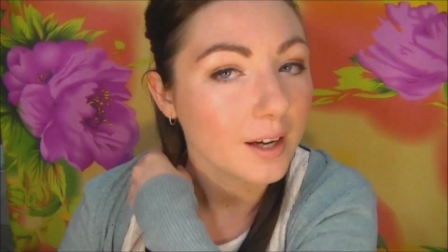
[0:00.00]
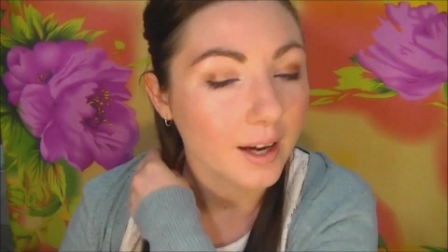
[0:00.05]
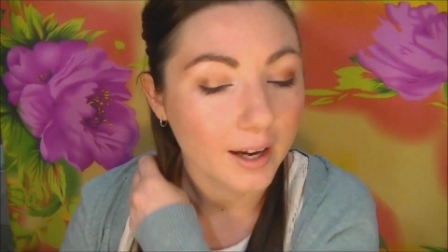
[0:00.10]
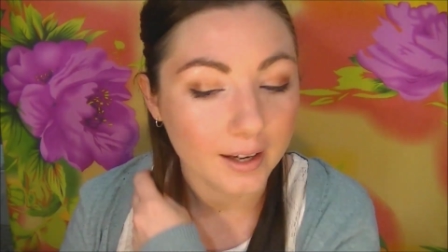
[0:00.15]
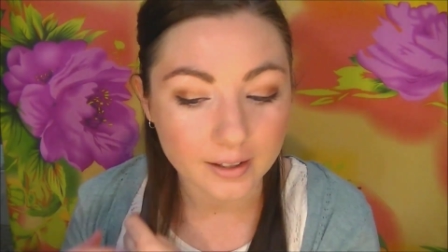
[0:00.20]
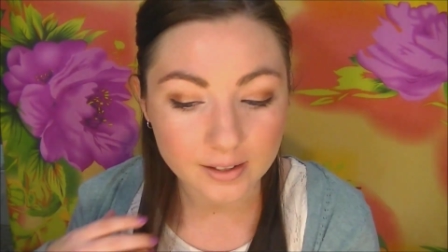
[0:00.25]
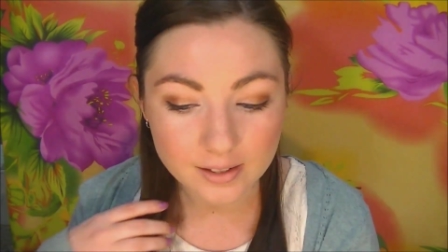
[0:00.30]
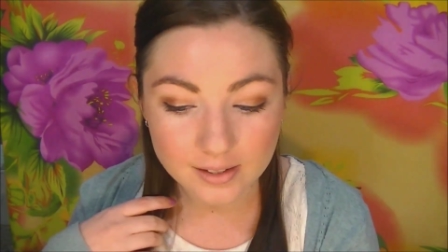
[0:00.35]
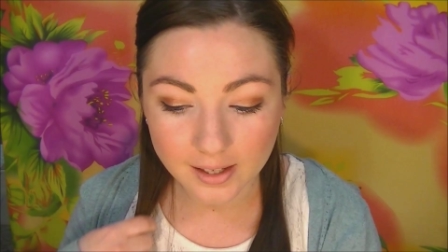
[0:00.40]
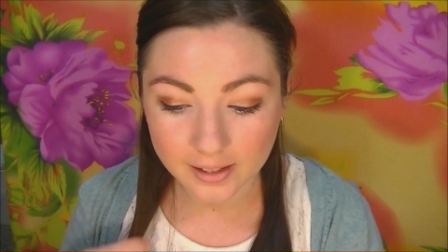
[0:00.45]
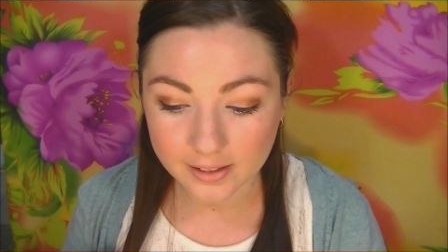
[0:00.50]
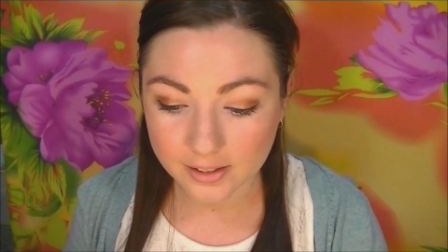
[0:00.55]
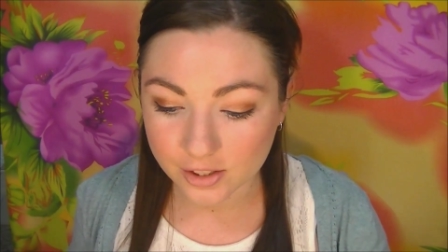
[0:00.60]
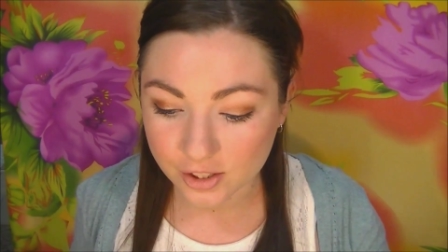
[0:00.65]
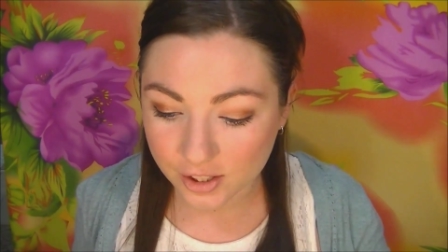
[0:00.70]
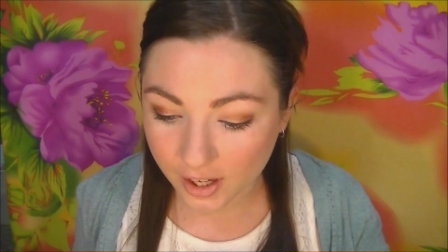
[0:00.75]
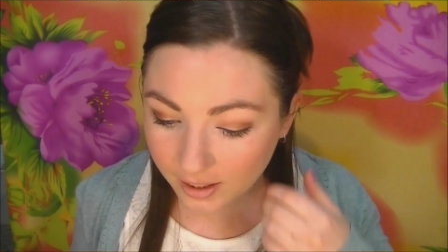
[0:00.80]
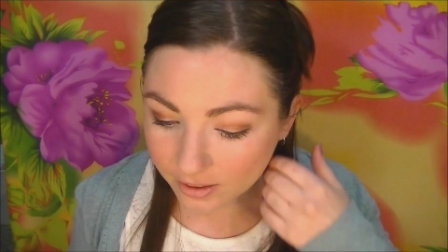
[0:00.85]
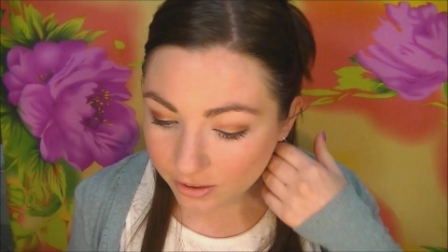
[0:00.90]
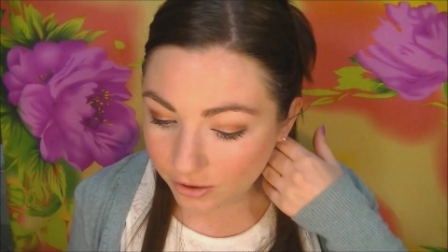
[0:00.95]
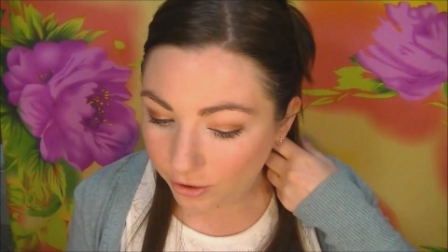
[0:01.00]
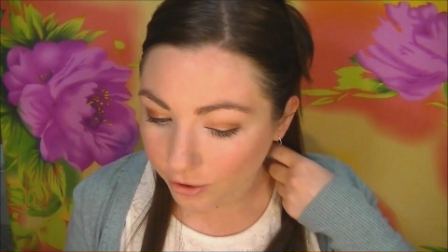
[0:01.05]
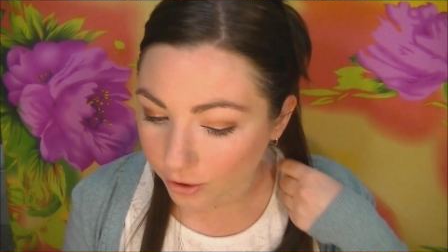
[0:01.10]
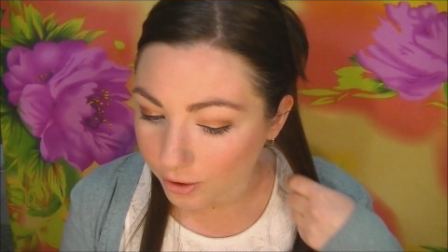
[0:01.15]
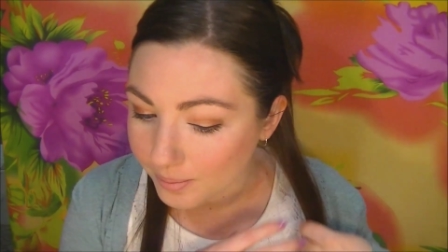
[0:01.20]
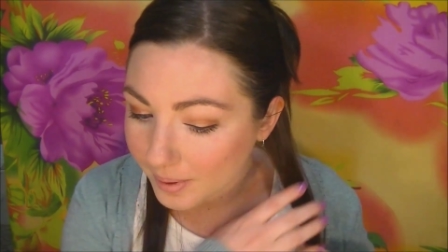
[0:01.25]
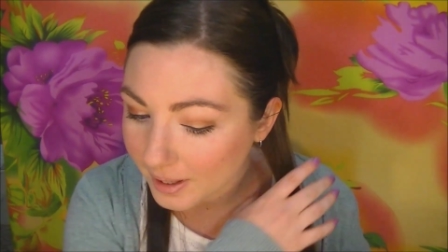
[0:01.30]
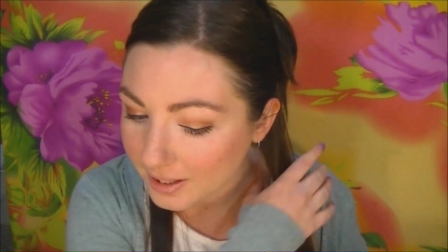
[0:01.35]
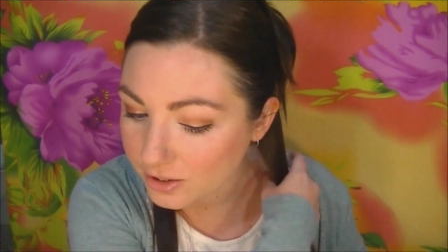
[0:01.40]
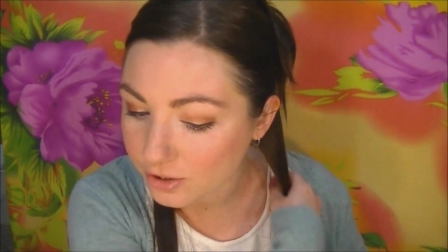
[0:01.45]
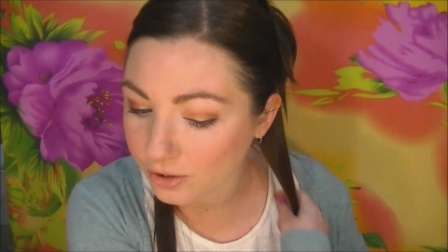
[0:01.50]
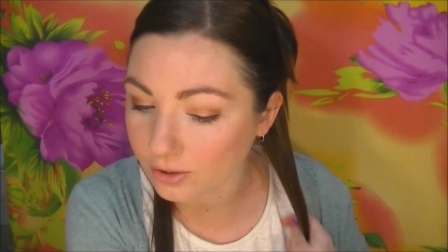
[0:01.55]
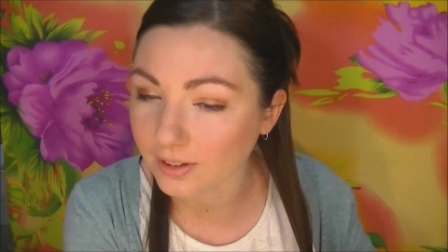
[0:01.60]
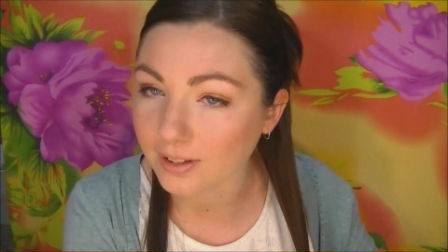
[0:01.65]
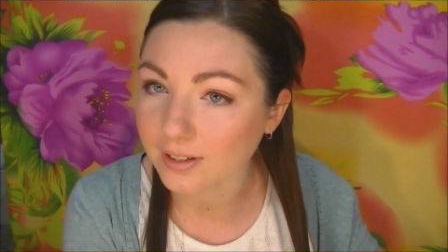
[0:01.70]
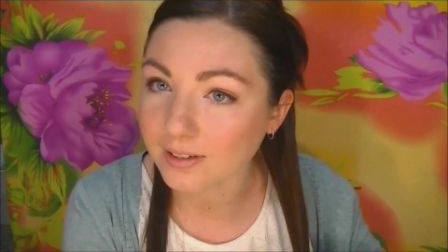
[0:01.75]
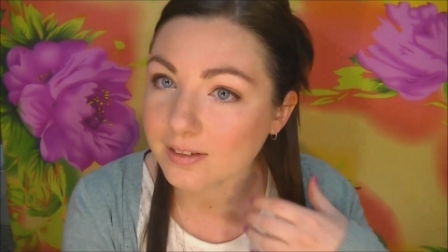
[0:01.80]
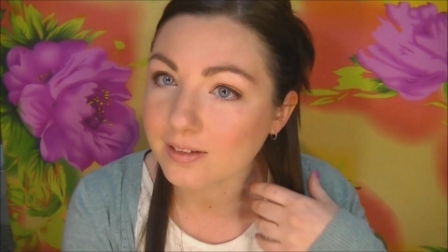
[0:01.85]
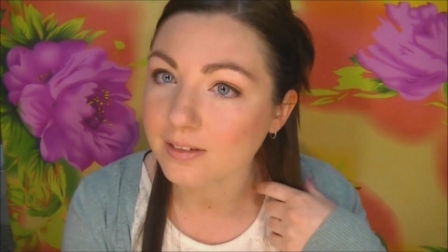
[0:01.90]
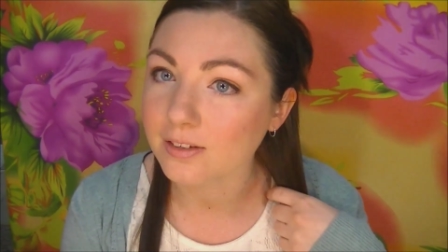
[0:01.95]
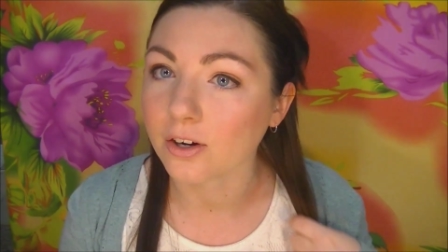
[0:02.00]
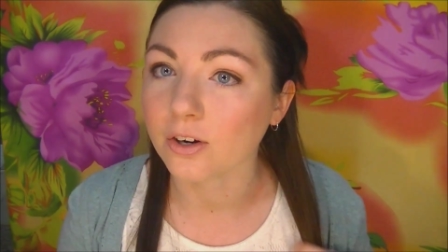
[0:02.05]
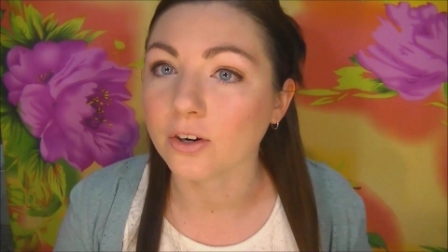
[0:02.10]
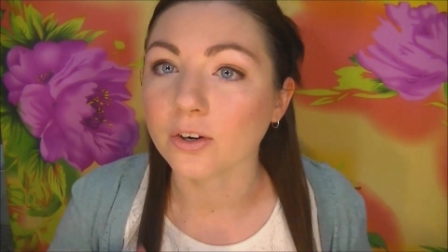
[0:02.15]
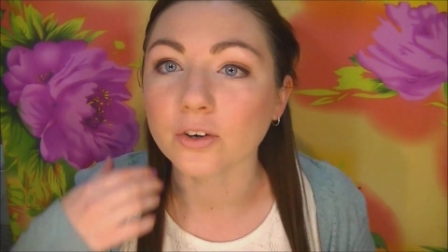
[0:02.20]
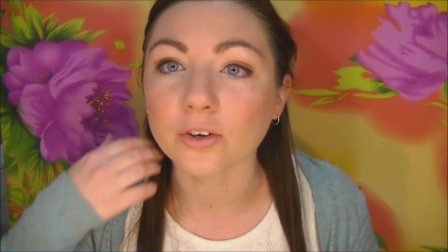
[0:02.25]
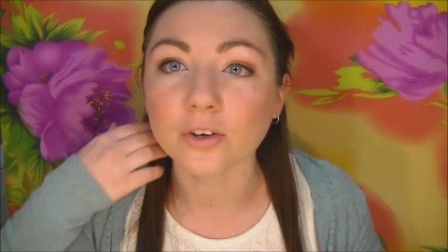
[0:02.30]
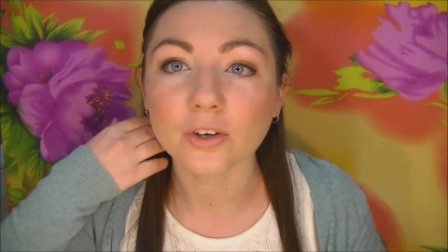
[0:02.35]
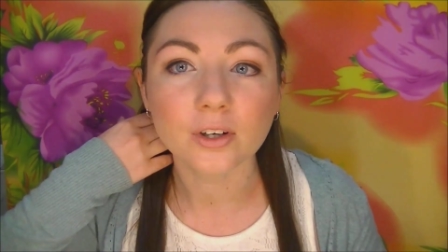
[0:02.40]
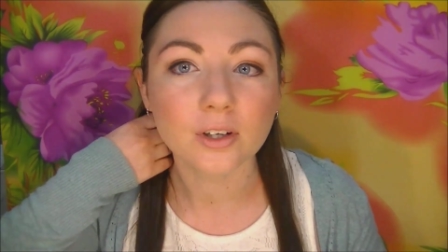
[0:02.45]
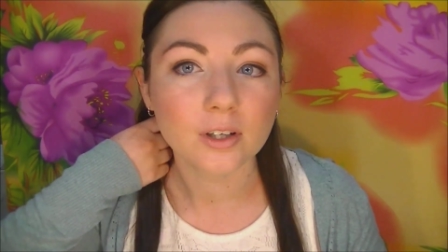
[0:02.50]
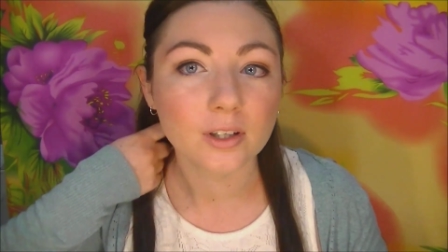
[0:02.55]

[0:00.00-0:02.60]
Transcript: and I just like to check through and make sure there's no